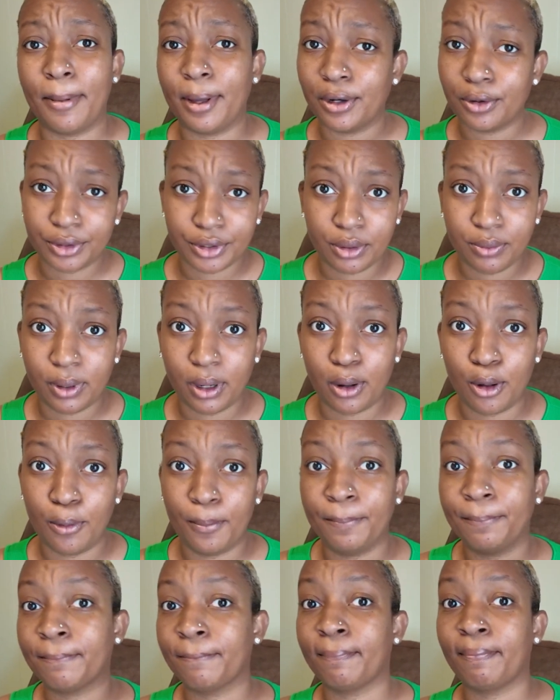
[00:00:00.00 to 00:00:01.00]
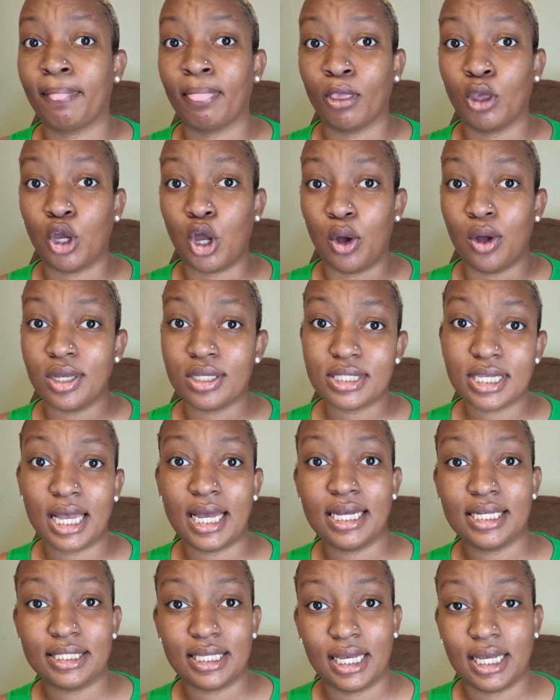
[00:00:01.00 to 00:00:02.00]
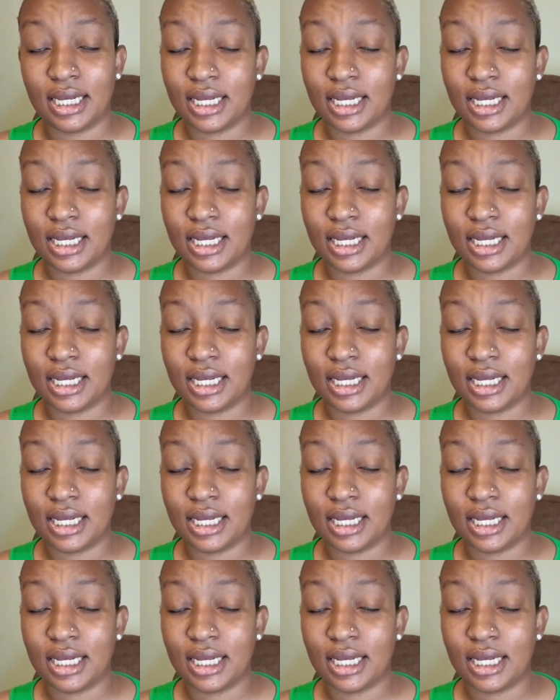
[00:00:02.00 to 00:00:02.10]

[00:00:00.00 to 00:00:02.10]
put on your robe, go outside, take